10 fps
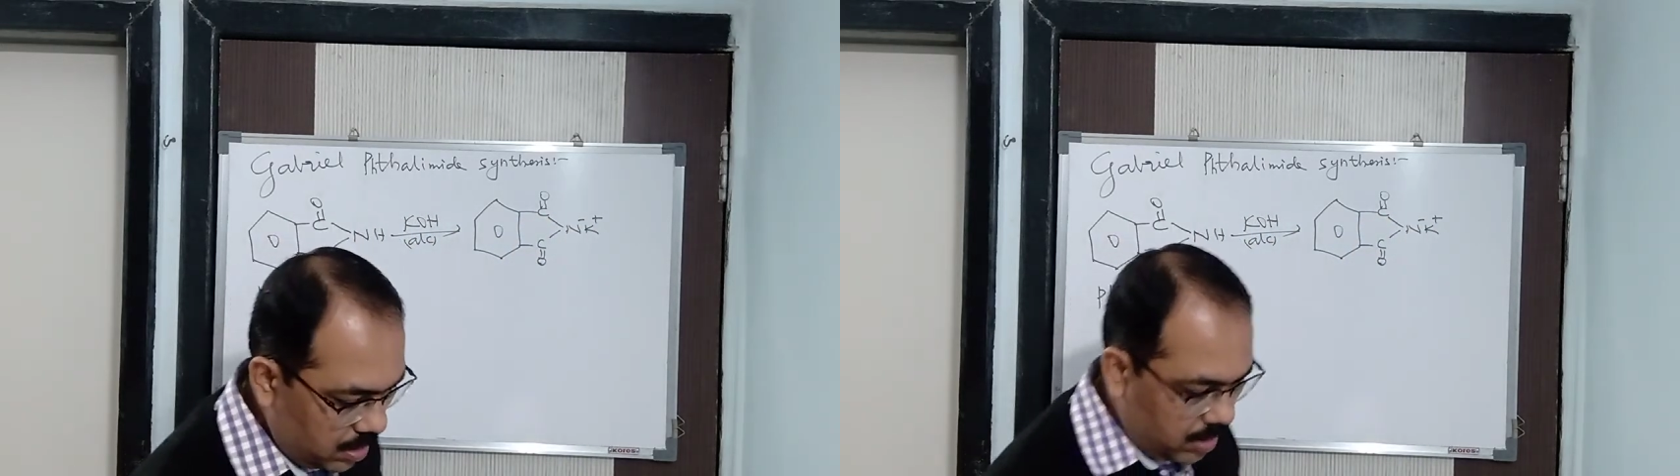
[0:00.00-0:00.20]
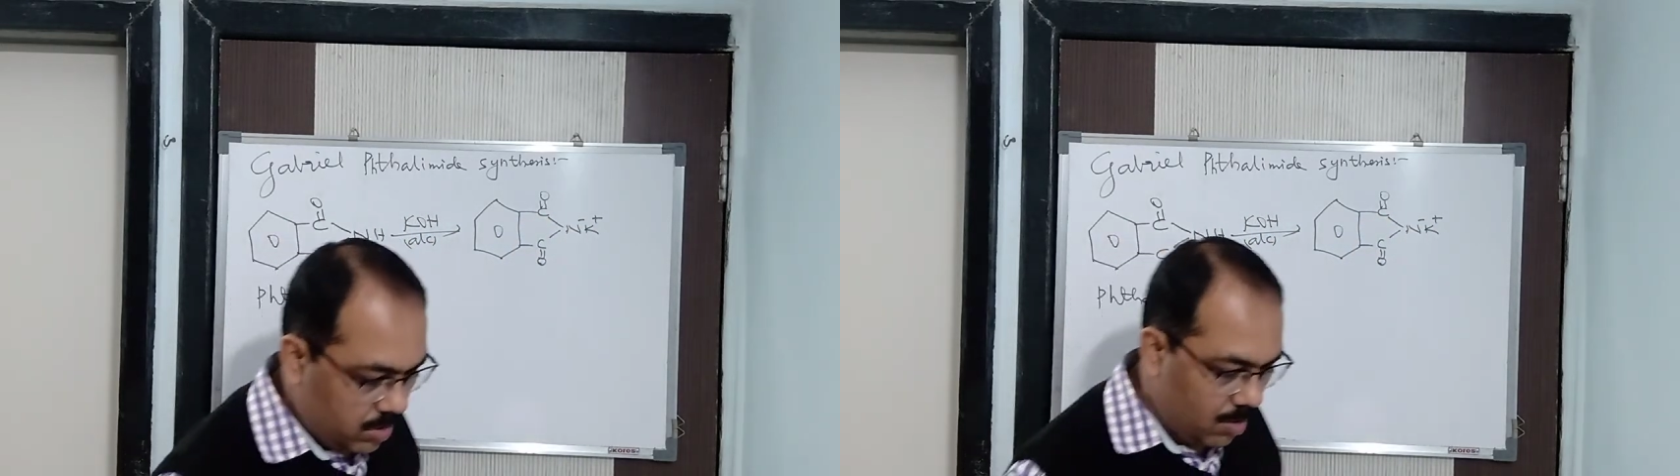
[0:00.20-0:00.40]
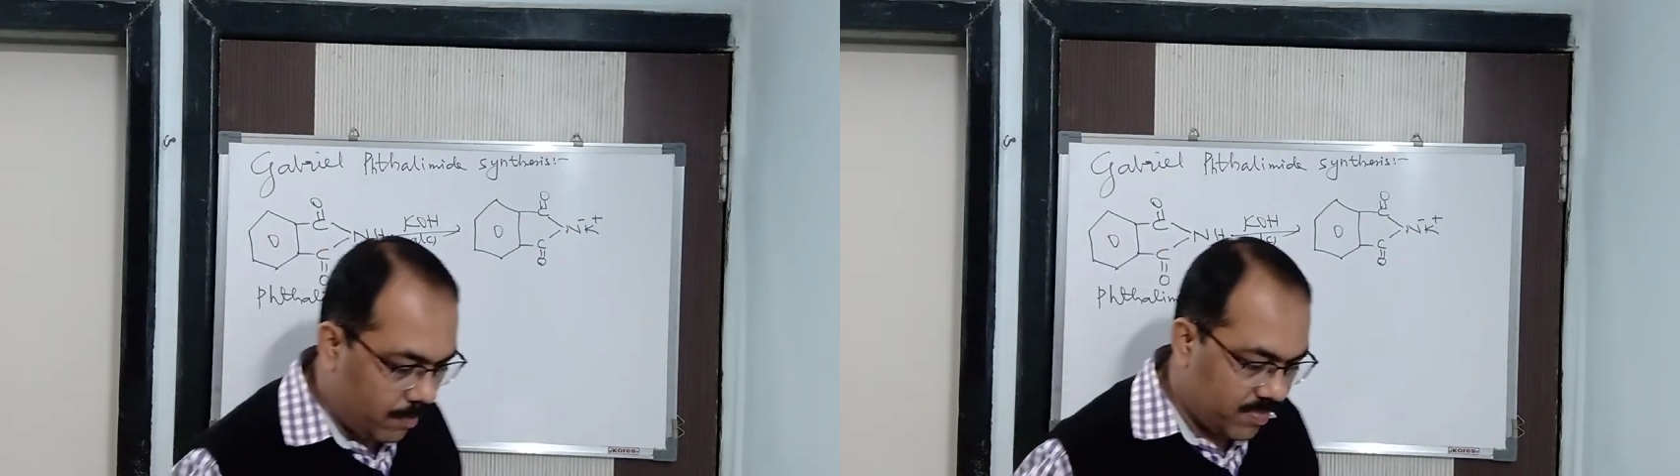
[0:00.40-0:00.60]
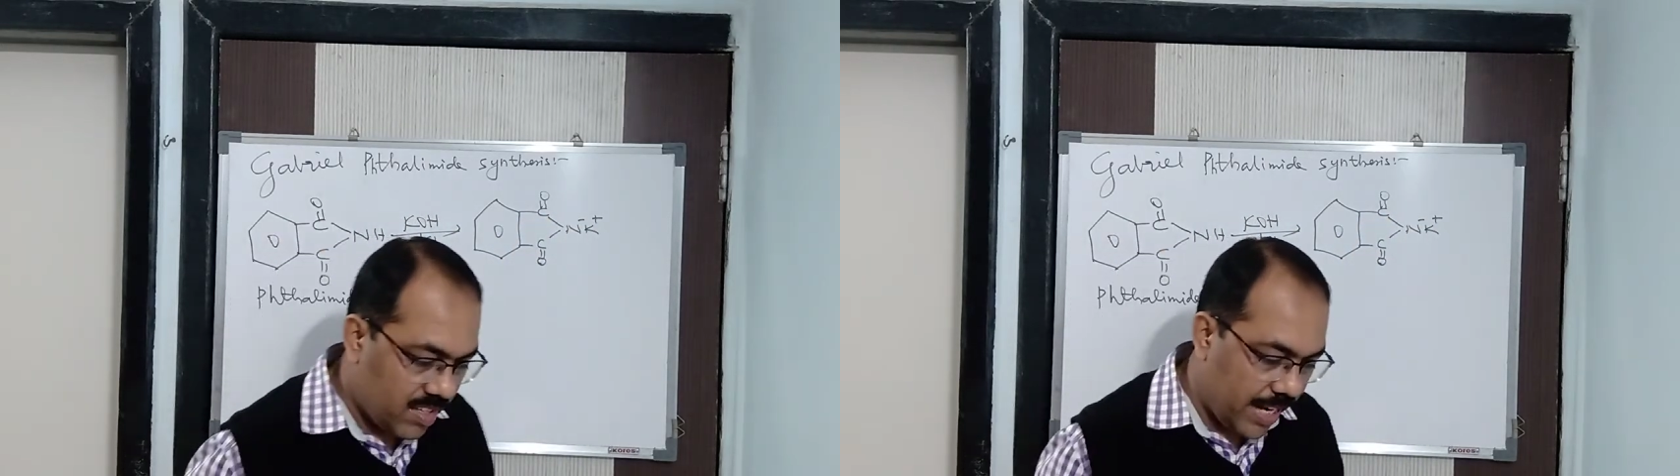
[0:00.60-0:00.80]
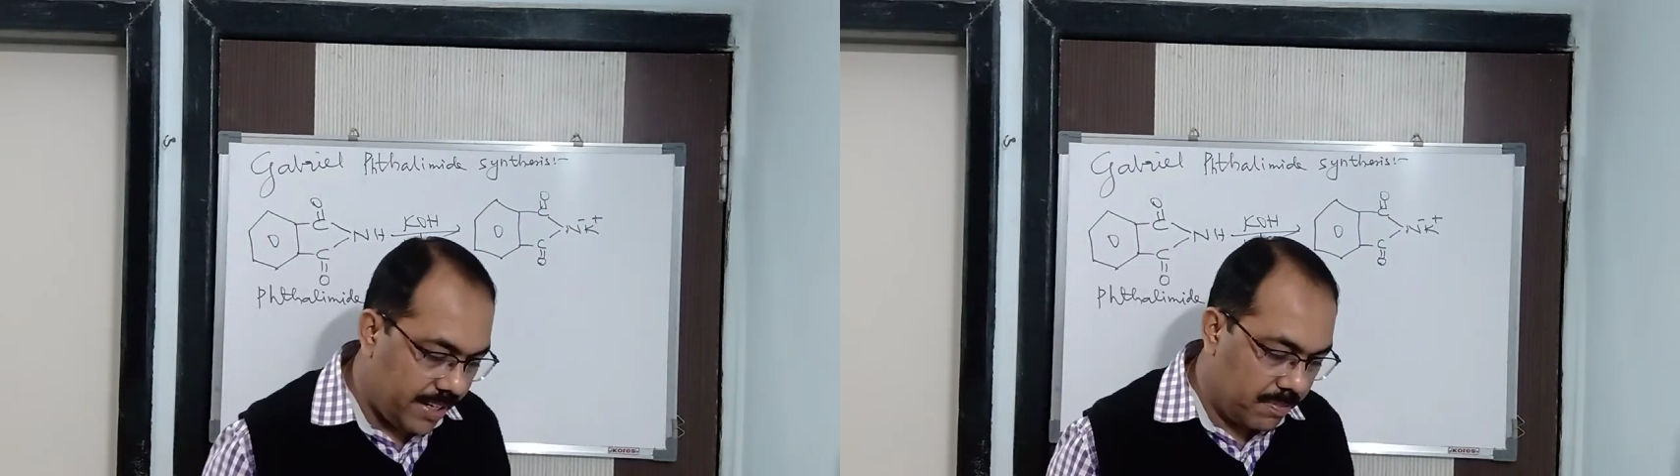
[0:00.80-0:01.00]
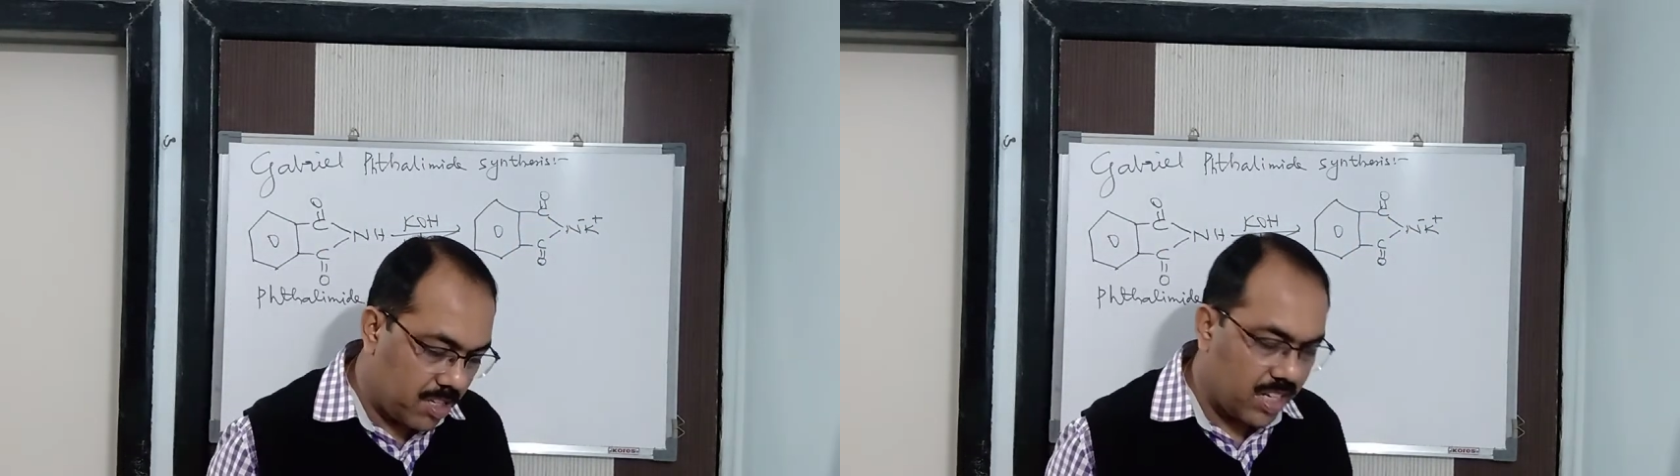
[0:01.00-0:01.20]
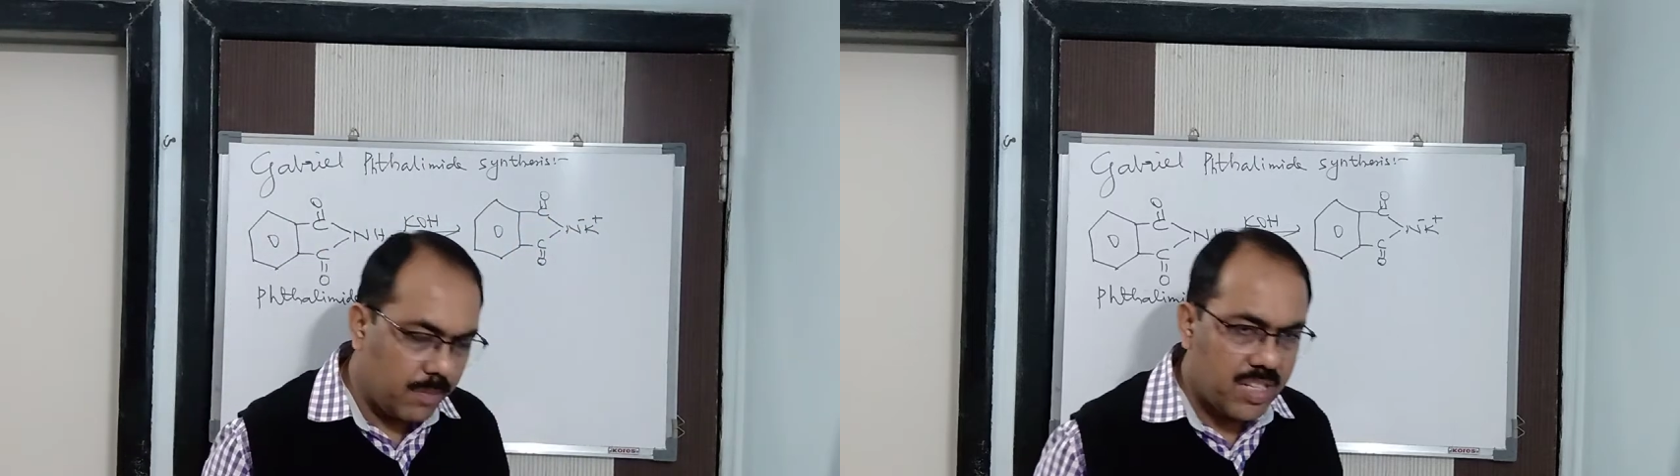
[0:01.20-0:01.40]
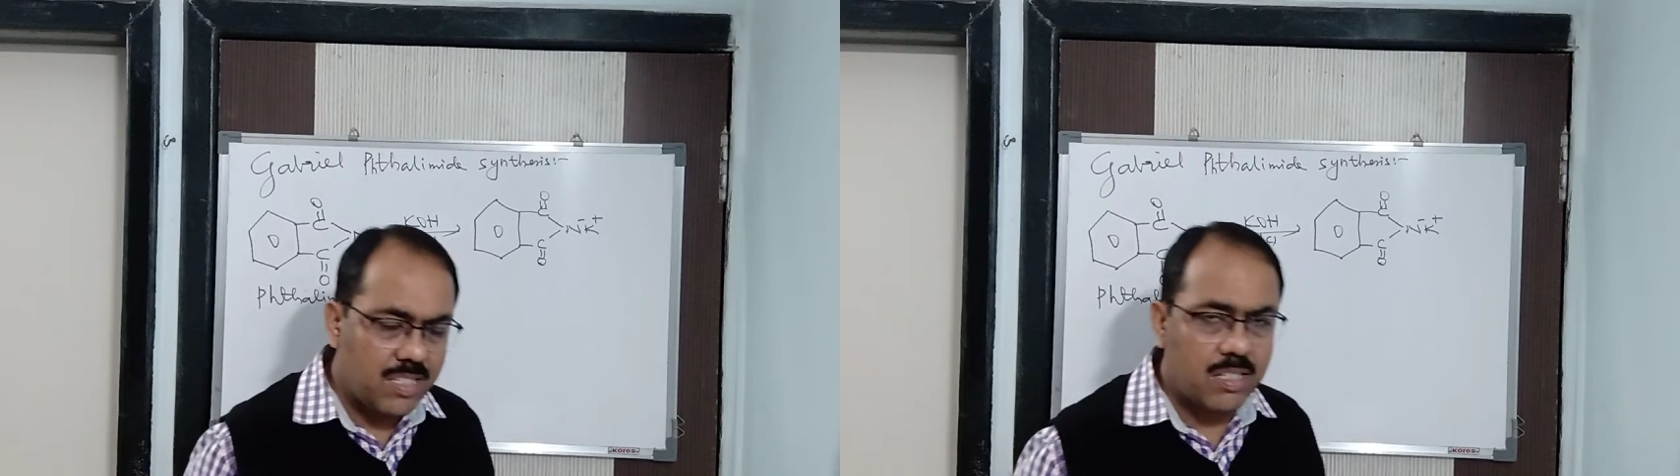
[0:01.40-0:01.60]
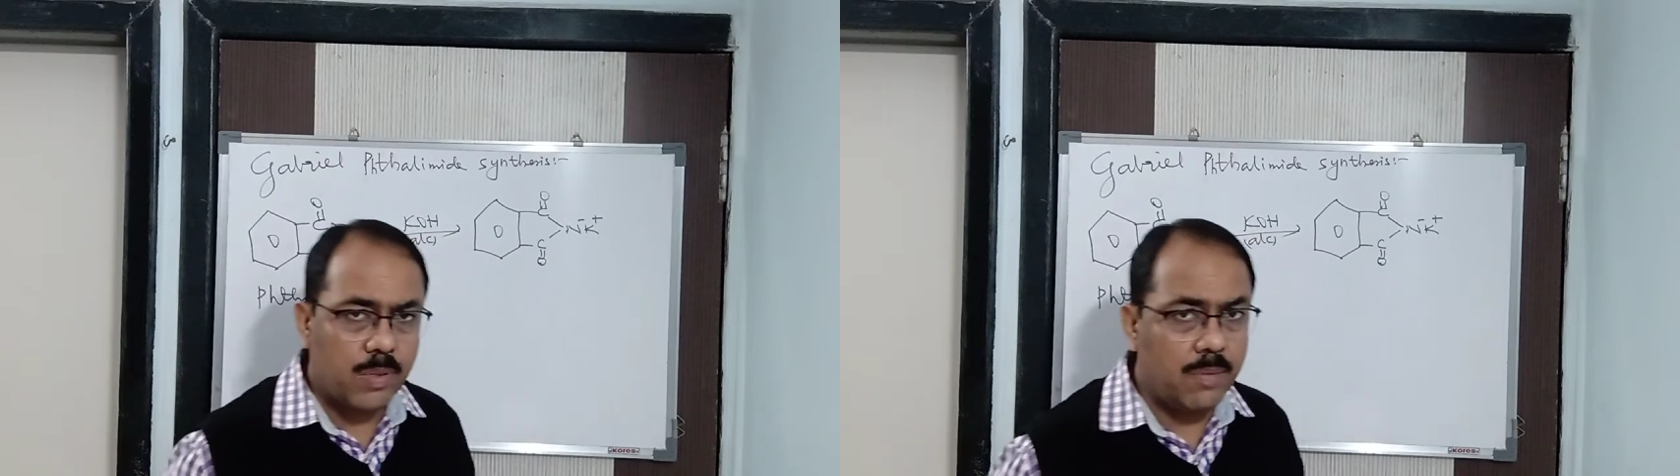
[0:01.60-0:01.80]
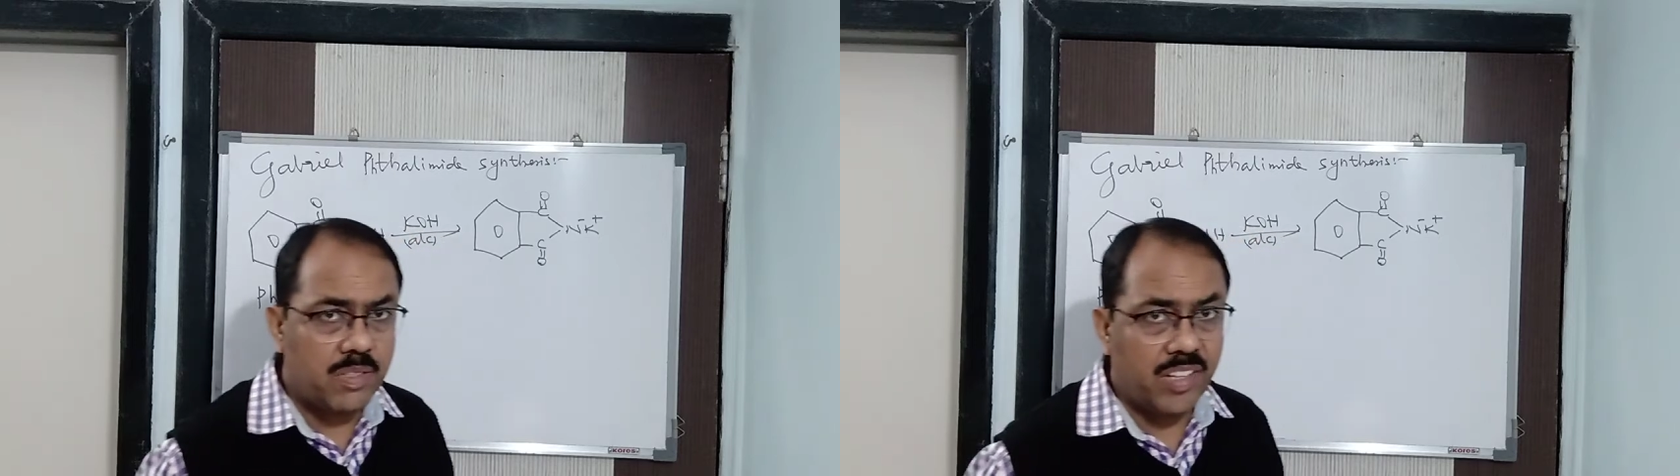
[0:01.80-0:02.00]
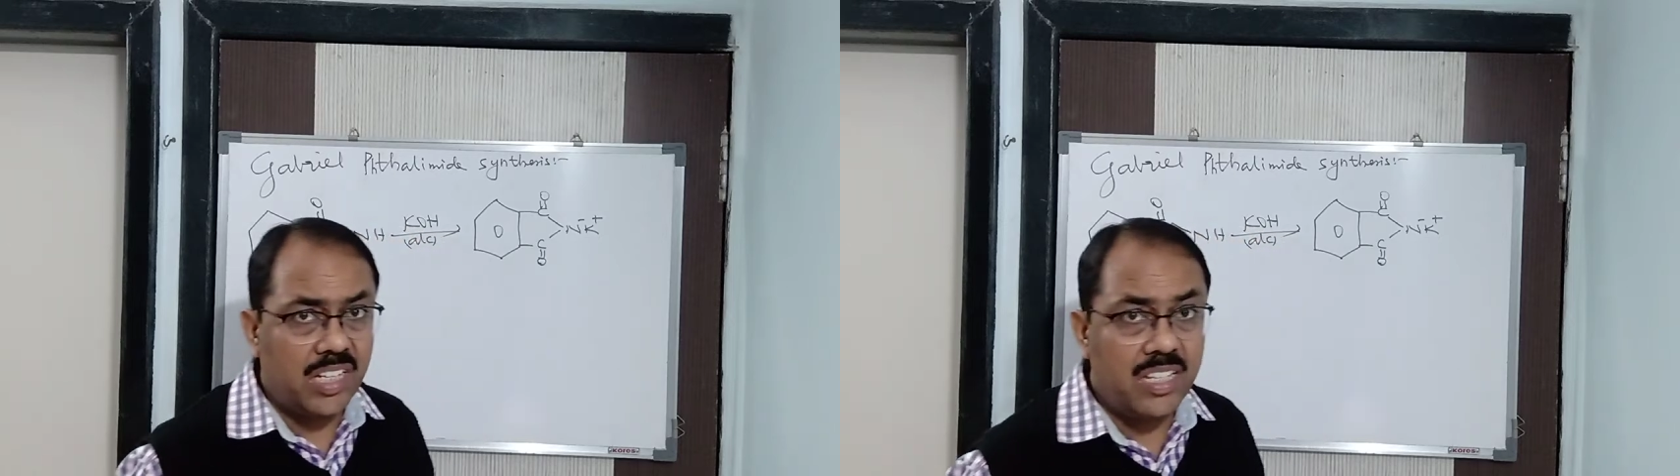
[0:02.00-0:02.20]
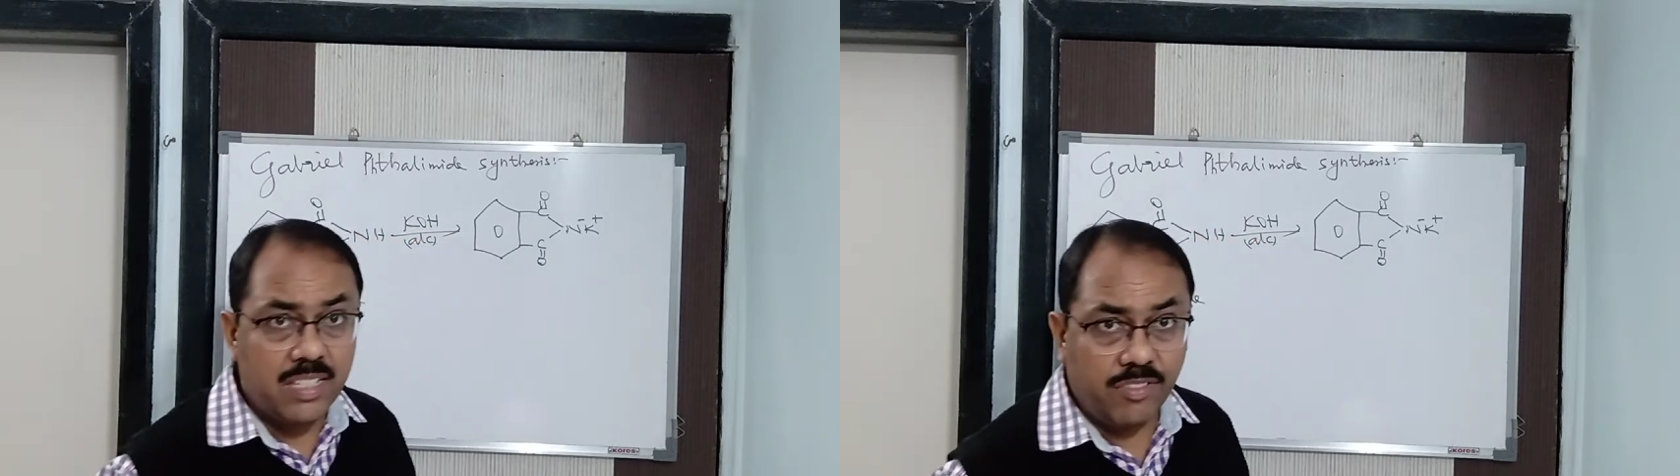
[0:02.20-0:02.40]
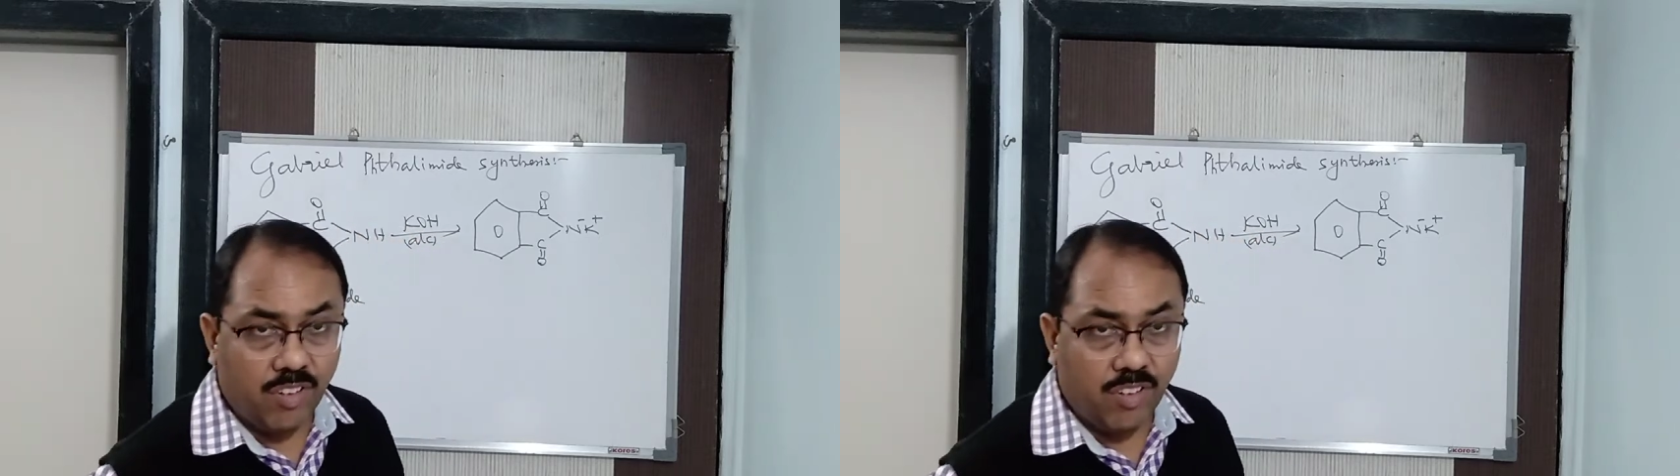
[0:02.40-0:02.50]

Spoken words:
So ionic product means it becomes very easy